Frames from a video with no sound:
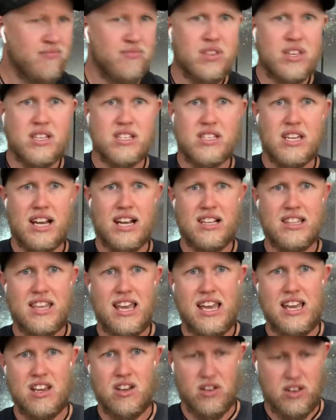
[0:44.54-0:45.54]
Second
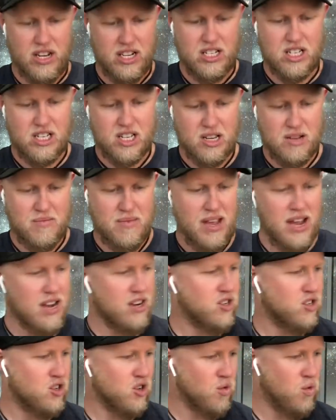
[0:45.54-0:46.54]
thing, you'll need some
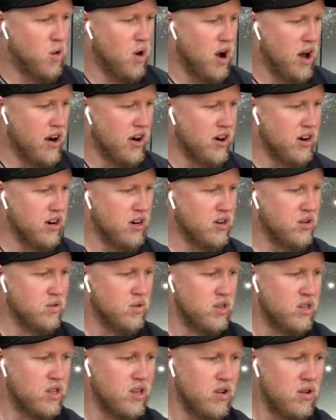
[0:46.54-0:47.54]
extra water
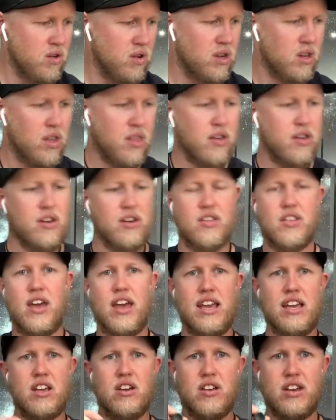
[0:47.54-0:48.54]
with you. Third
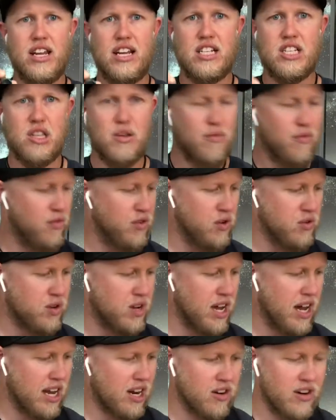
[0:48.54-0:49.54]
thing, you'll need some food
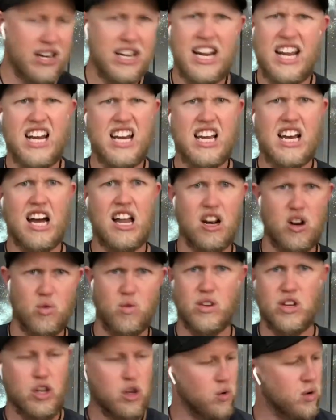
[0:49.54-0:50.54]
coloring. Any color
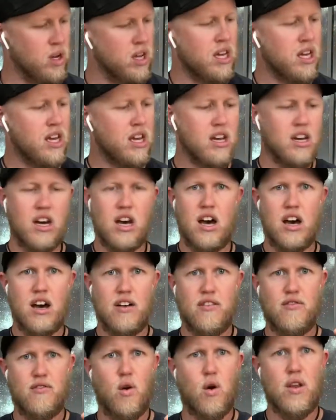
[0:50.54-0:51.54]
will do.
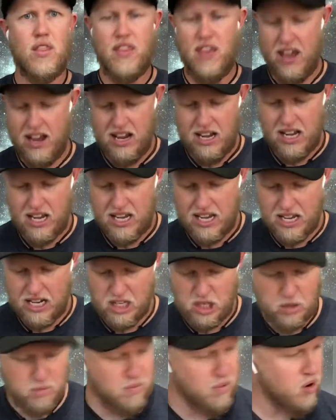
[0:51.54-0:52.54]
Fourth thing, get a
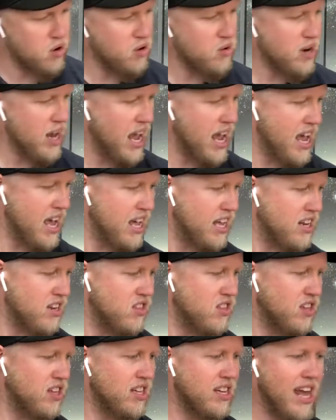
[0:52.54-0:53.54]
spoon. And
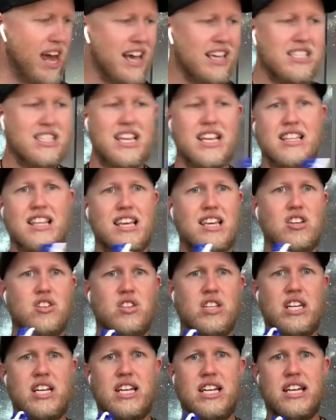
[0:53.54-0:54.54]
the last thing that you'll
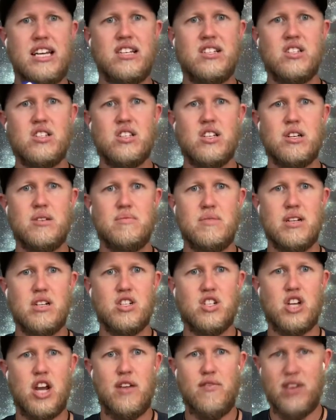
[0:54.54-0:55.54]
need is some
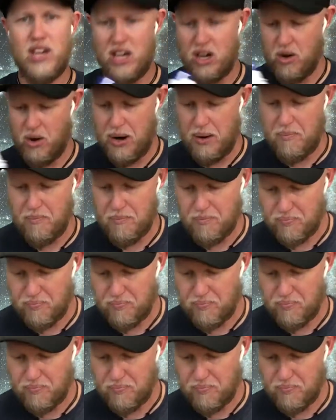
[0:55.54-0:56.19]
shaving cream.